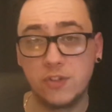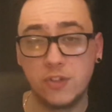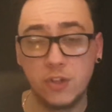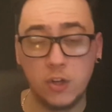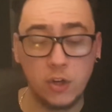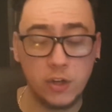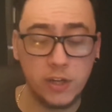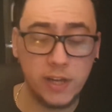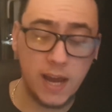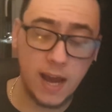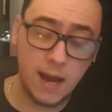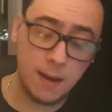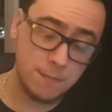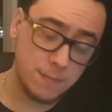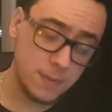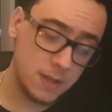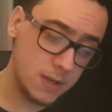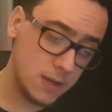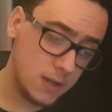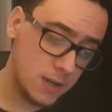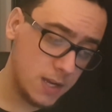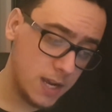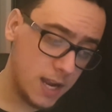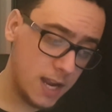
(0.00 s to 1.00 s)
So yeah,
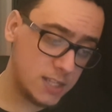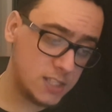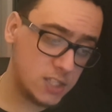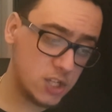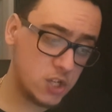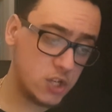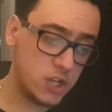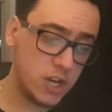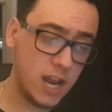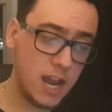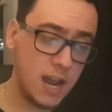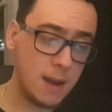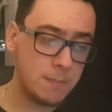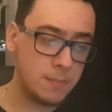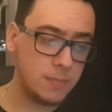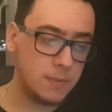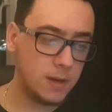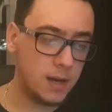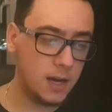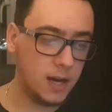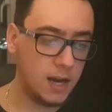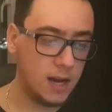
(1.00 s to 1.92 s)
it's a shame.